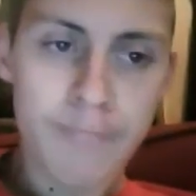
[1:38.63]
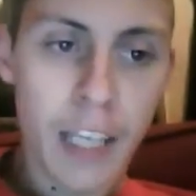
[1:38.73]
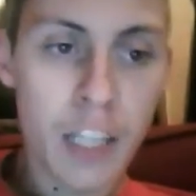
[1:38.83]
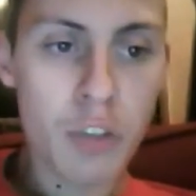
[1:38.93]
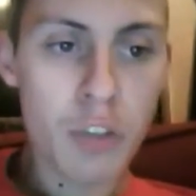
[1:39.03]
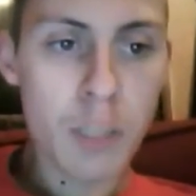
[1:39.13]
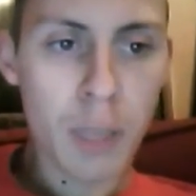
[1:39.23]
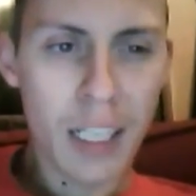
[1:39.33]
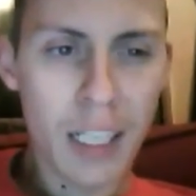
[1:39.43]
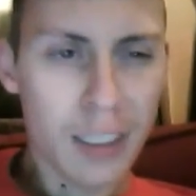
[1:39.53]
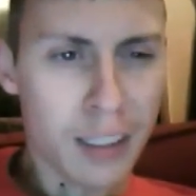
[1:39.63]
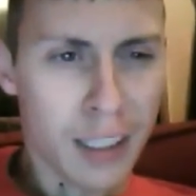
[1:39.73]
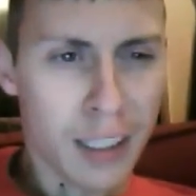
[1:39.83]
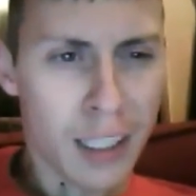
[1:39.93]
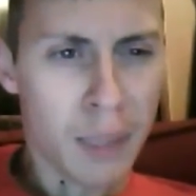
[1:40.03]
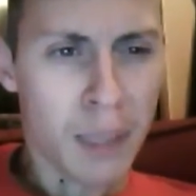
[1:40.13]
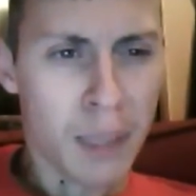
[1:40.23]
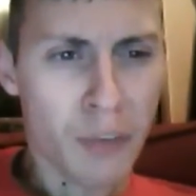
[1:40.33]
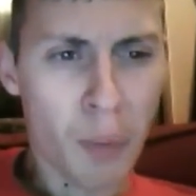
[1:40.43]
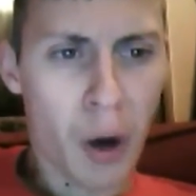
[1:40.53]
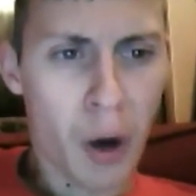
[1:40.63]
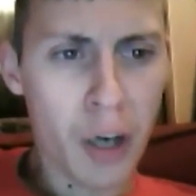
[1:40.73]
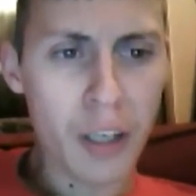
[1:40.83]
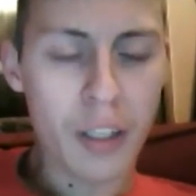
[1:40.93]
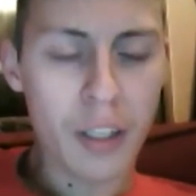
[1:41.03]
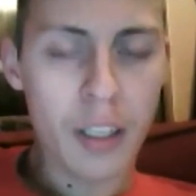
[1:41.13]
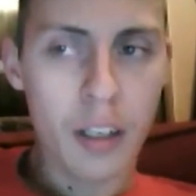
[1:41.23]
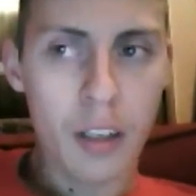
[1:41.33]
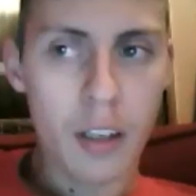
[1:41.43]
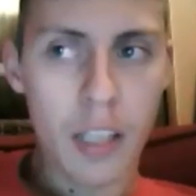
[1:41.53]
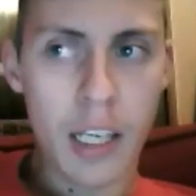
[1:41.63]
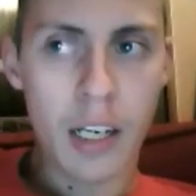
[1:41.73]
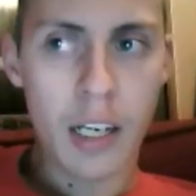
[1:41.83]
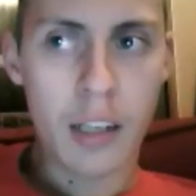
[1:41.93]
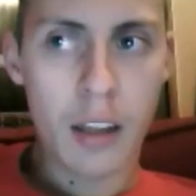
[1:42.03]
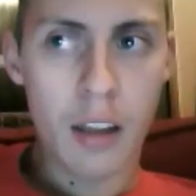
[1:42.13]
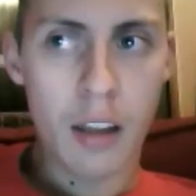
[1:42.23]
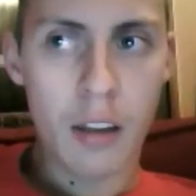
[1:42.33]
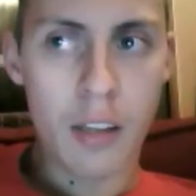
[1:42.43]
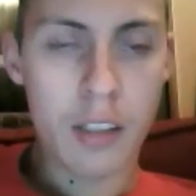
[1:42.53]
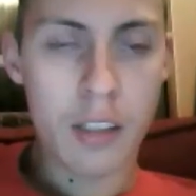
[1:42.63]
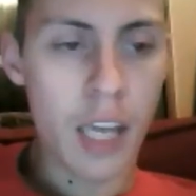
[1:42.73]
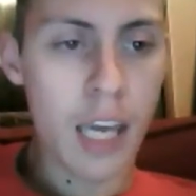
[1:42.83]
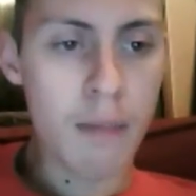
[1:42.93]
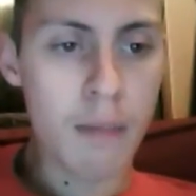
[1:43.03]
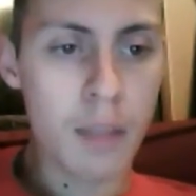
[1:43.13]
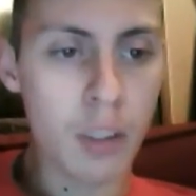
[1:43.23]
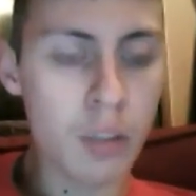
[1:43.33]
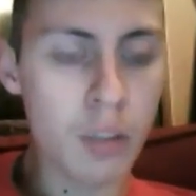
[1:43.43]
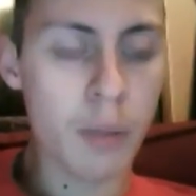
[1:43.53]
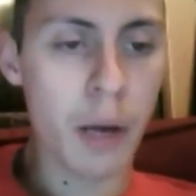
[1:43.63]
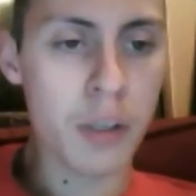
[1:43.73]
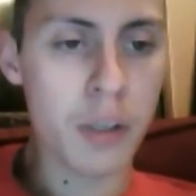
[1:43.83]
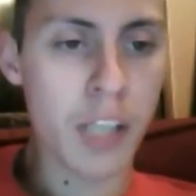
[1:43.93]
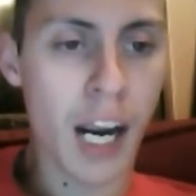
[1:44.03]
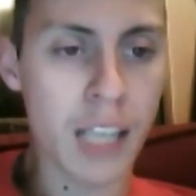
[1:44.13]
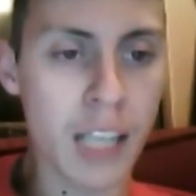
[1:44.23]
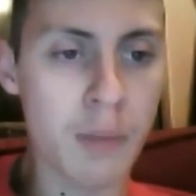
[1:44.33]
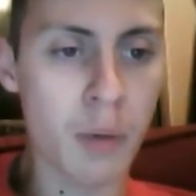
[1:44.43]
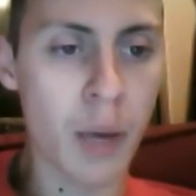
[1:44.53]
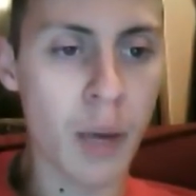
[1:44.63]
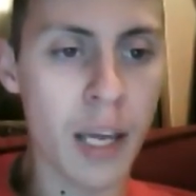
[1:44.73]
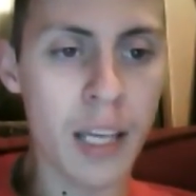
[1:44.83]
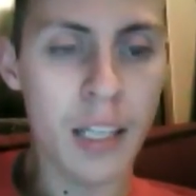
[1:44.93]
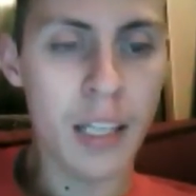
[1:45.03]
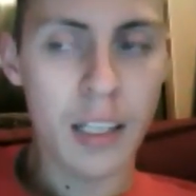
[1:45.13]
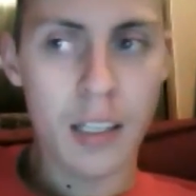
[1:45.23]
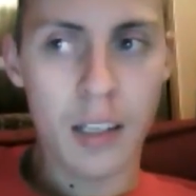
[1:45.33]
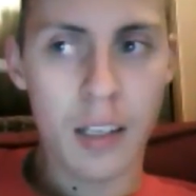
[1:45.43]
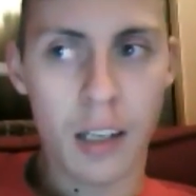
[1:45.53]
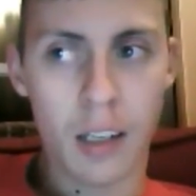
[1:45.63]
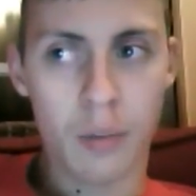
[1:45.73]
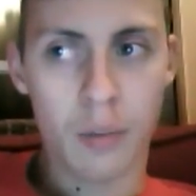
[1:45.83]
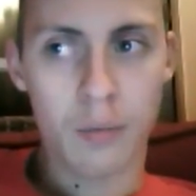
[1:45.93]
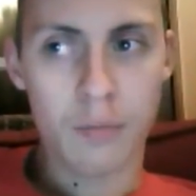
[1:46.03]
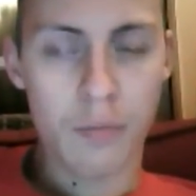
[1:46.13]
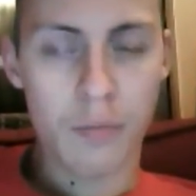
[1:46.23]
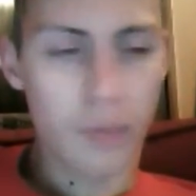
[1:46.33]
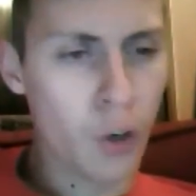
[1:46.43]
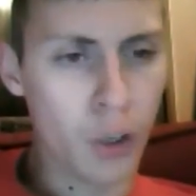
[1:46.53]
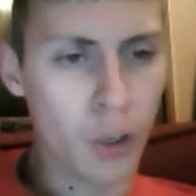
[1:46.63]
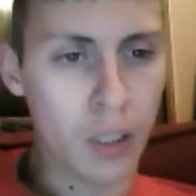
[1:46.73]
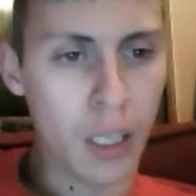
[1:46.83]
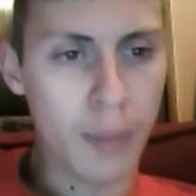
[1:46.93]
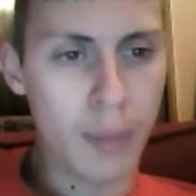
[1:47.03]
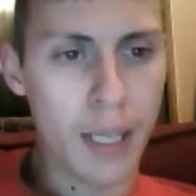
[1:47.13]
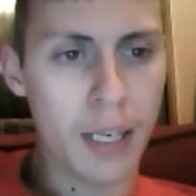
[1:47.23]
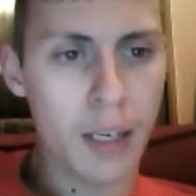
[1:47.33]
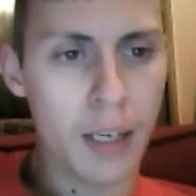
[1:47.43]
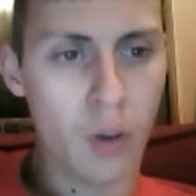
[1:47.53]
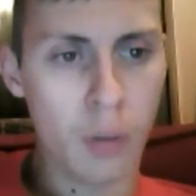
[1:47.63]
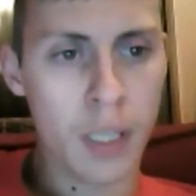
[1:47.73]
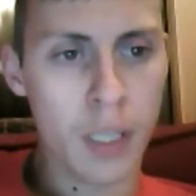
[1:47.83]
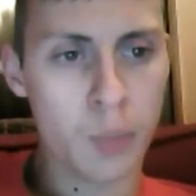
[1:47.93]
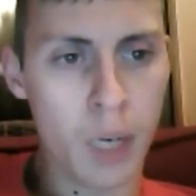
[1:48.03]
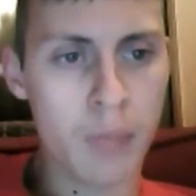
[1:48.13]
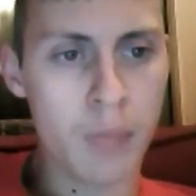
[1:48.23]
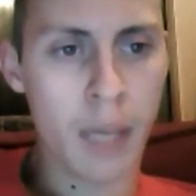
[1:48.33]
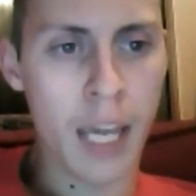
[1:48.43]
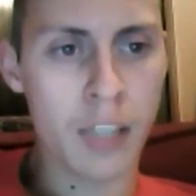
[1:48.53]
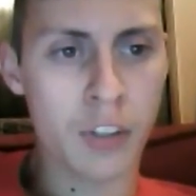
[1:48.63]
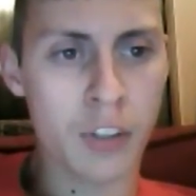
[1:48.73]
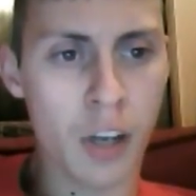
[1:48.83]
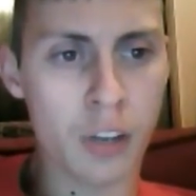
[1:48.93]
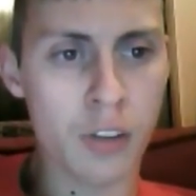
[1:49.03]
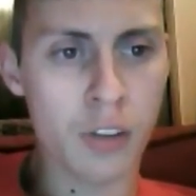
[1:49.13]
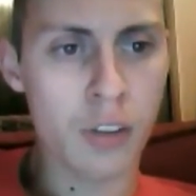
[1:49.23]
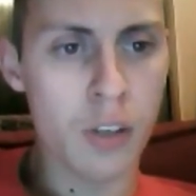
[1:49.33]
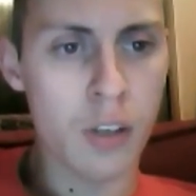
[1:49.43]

Injuries played a little bit of a part in this game. Losing Parrish Cox midway hurt a little bit, only because Bryce McCain sucks.